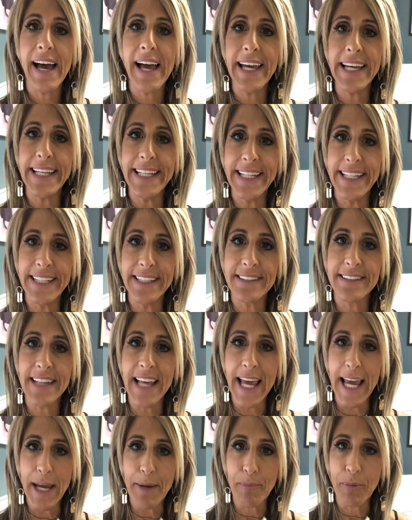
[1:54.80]
is
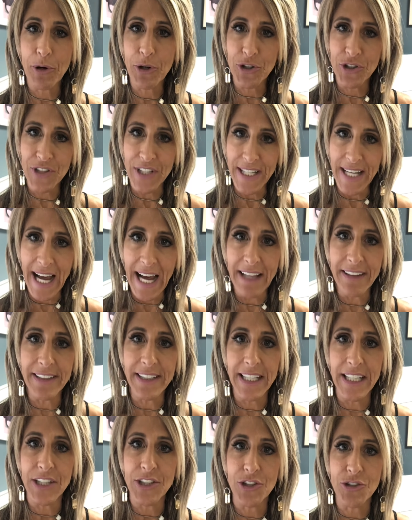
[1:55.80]
a
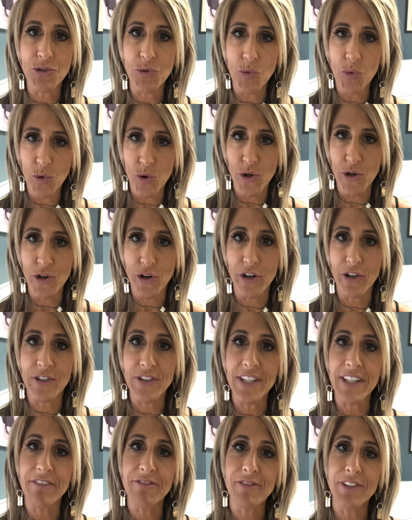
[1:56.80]
personality disorder
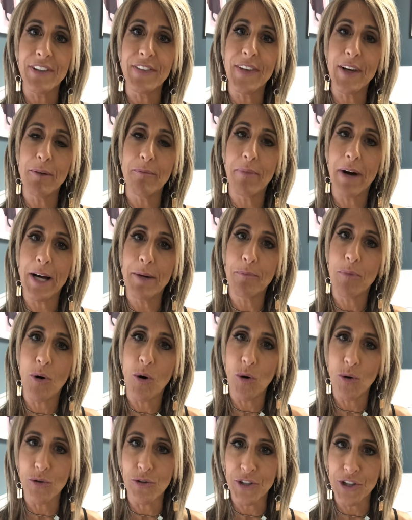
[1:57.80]
different than
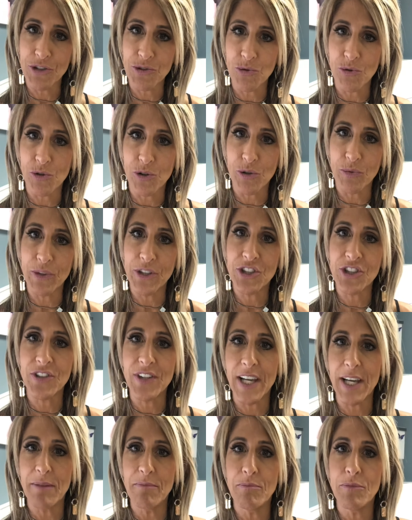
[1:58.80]
bipolar disorder, which is
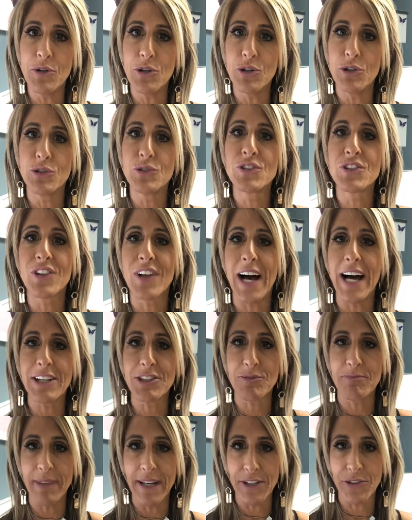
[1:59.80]
a mood
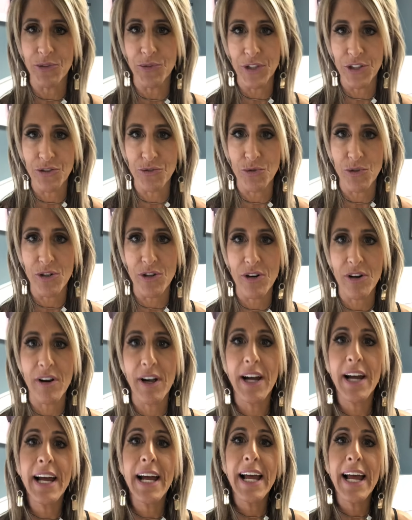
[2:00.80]
slash mental disorder.
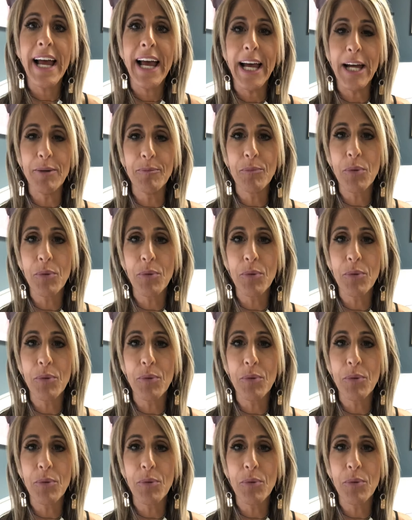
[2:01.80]
And